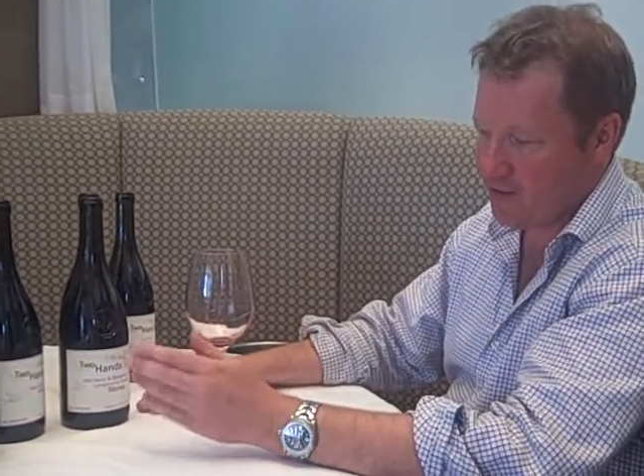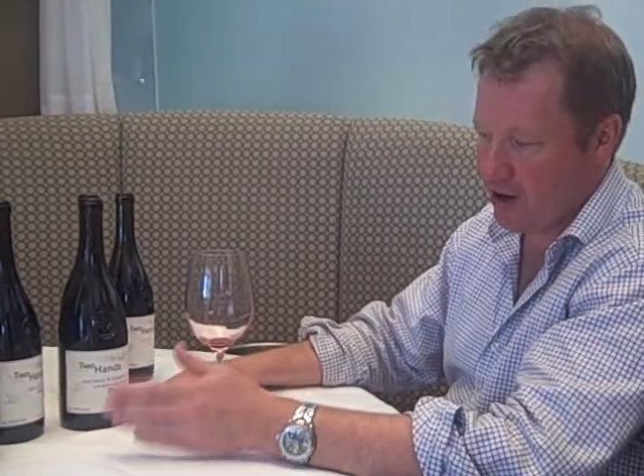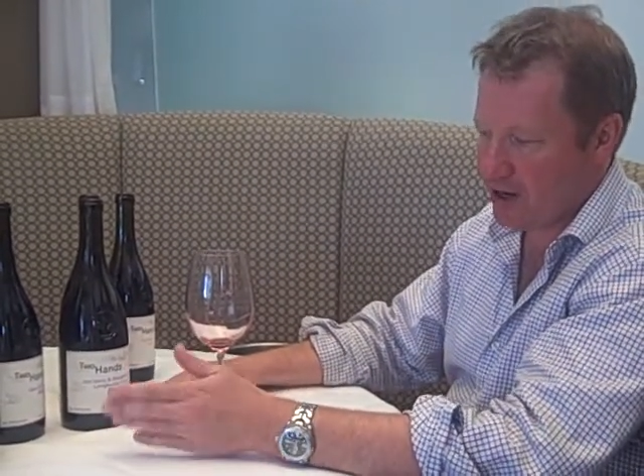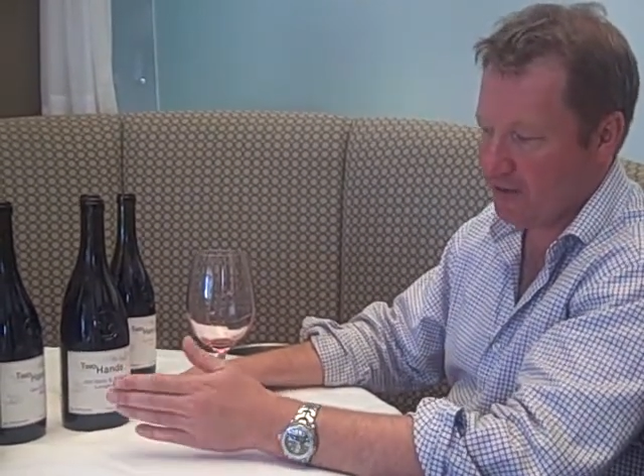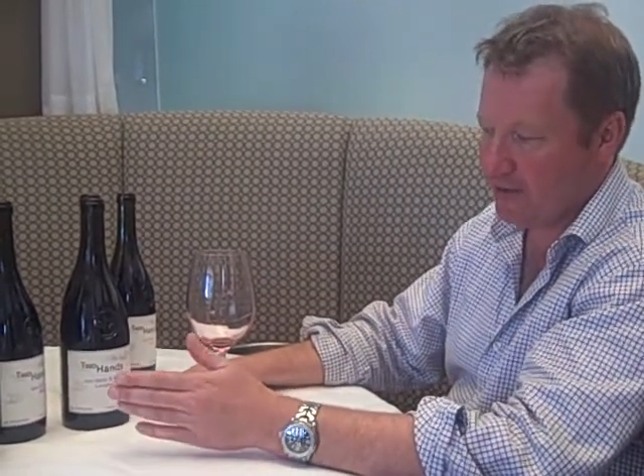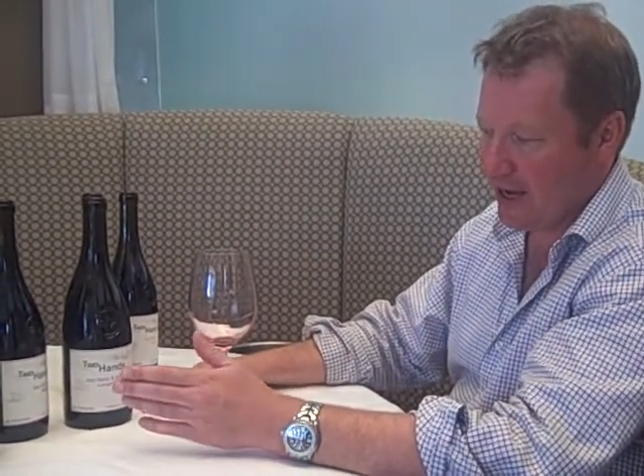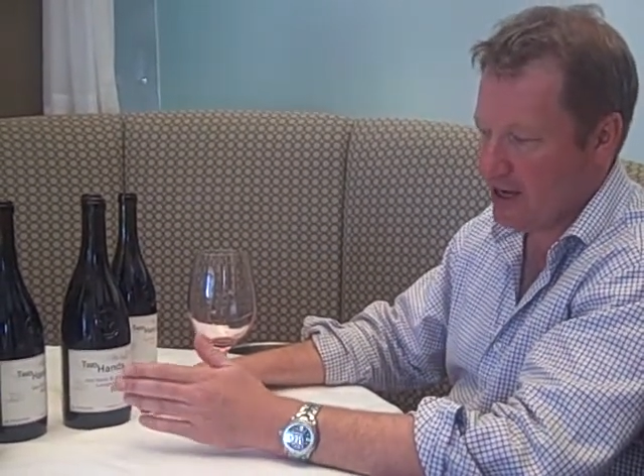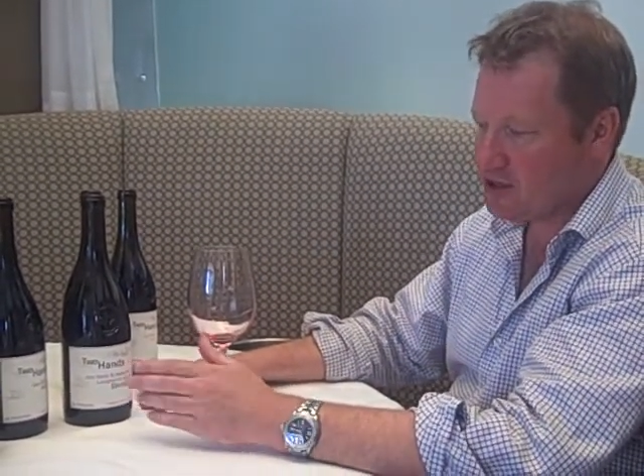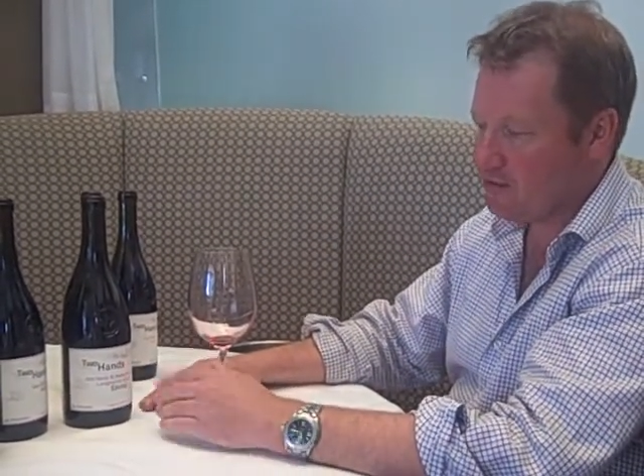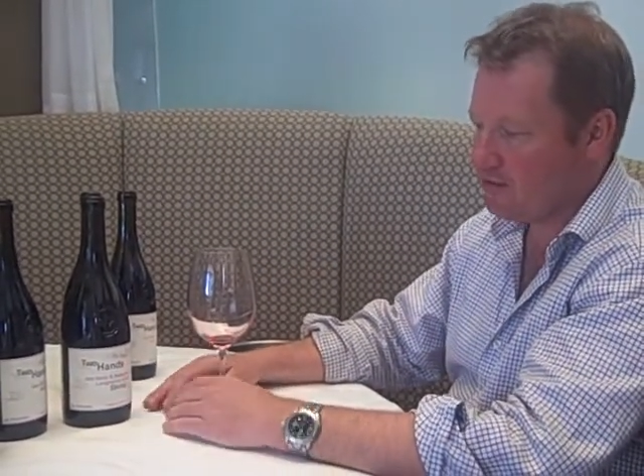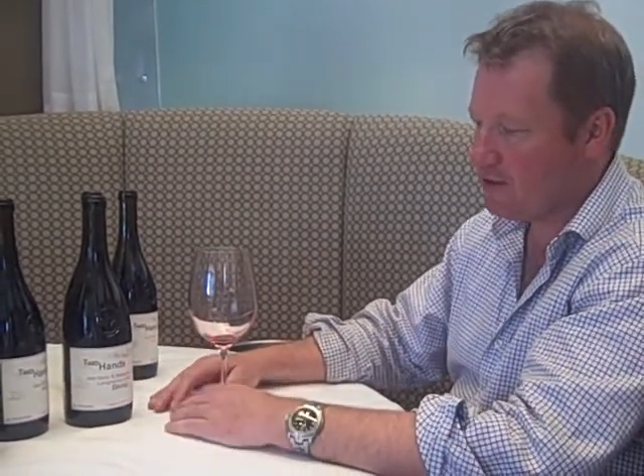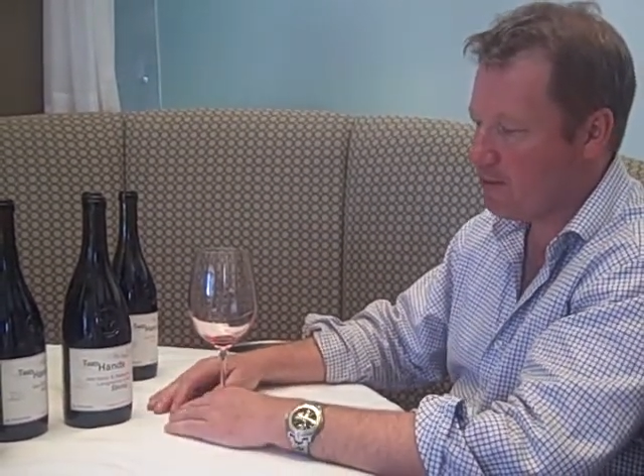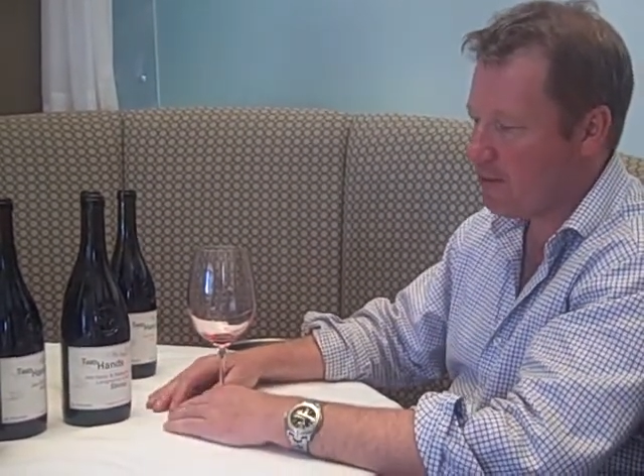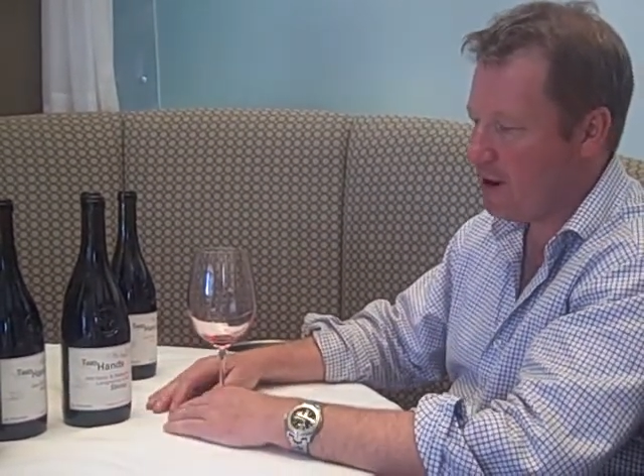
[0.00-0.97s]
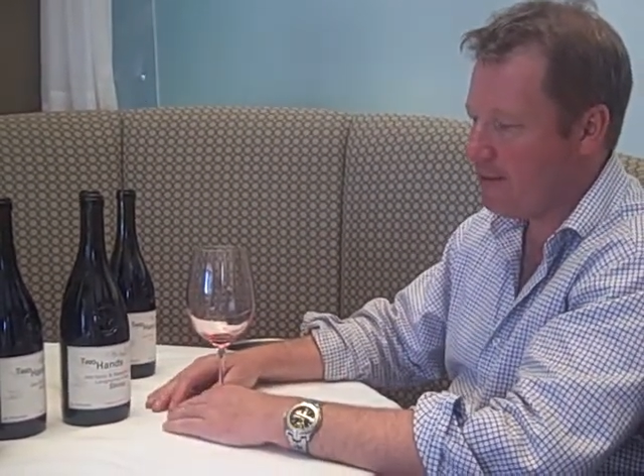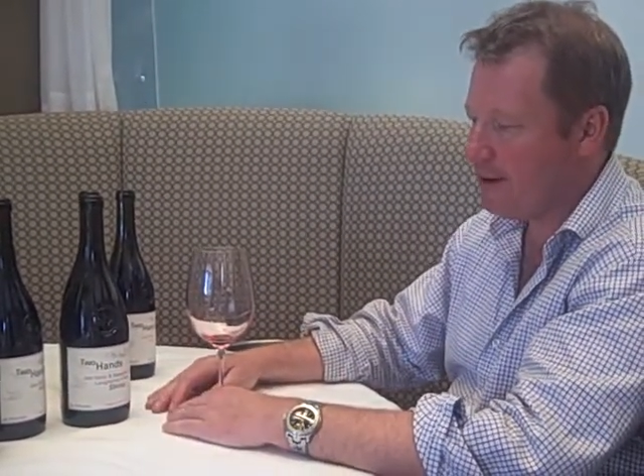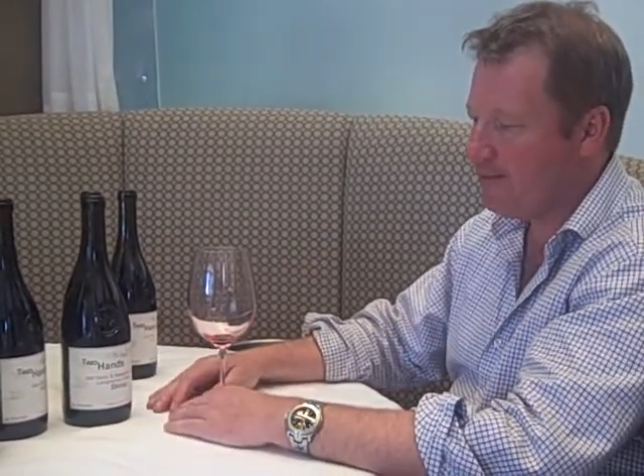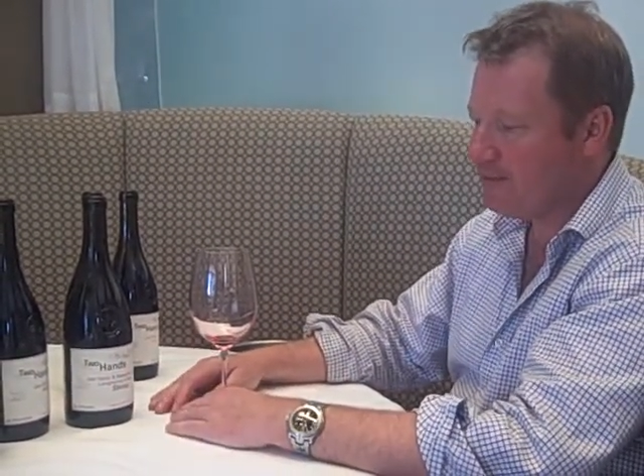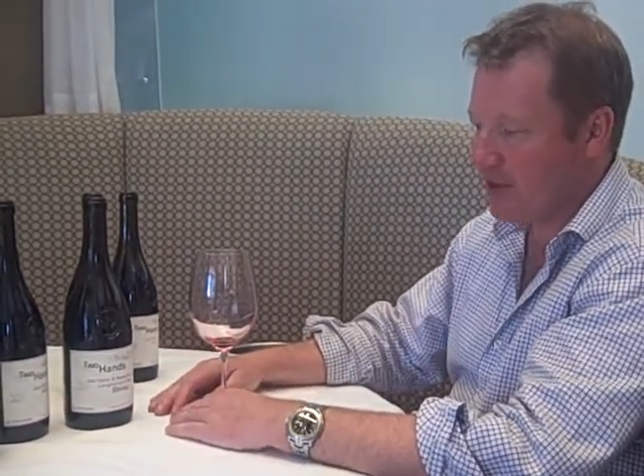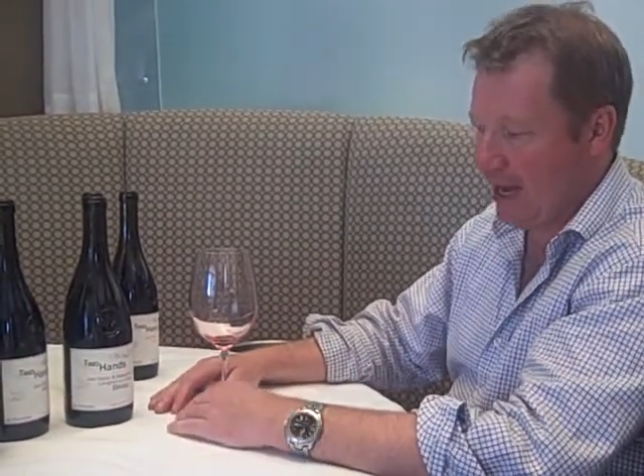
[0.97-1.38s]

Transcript: right on the edge of the Bremer,